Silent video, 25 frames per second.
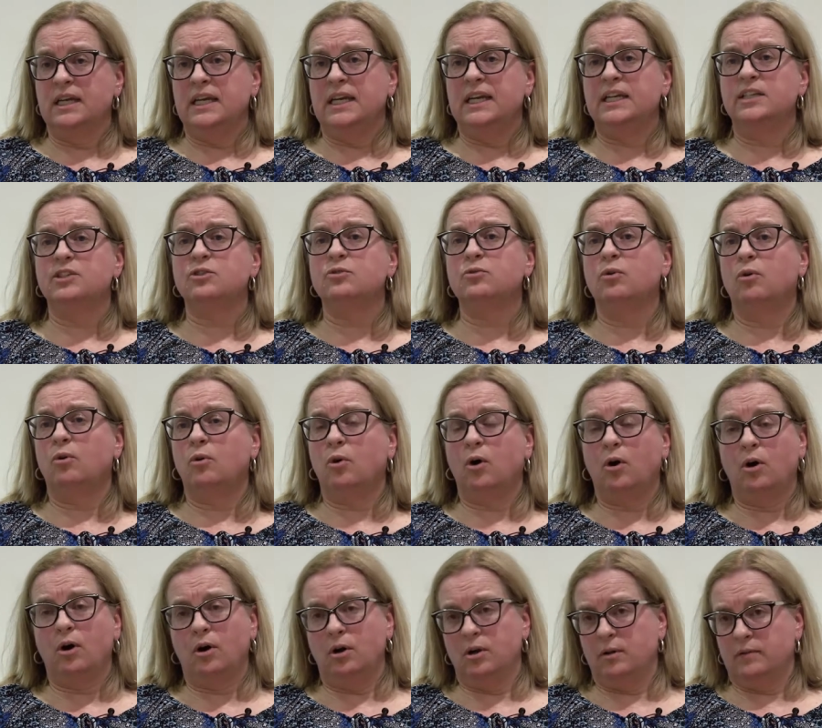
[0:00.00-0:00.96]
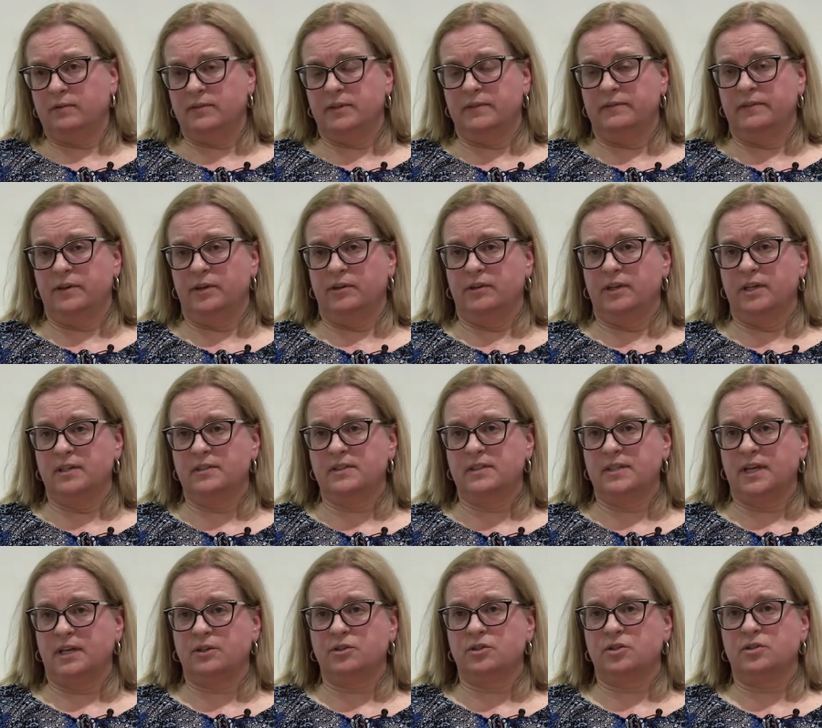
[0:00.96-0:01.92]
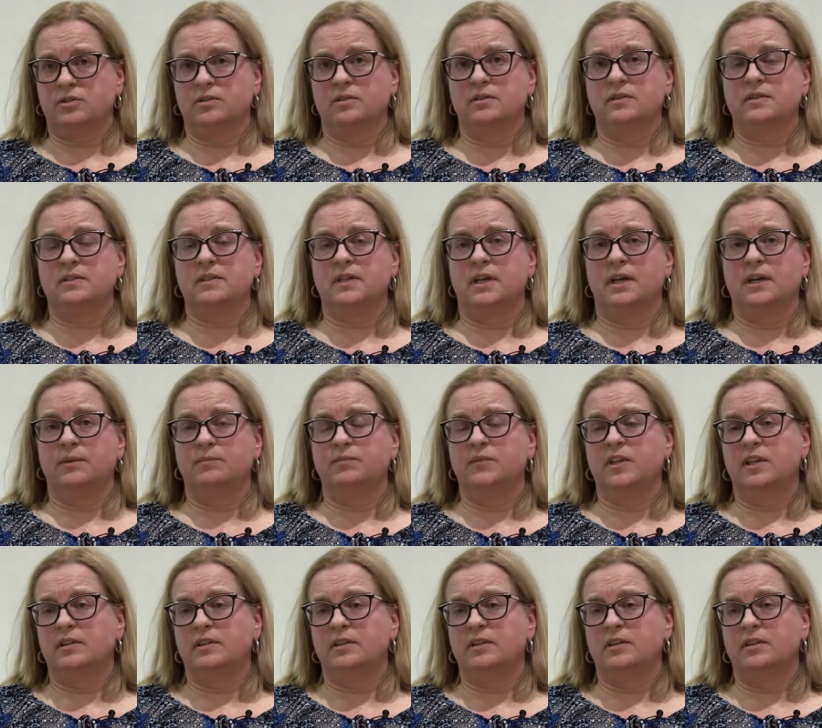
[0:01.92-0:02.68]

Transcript: into all of the various sections um,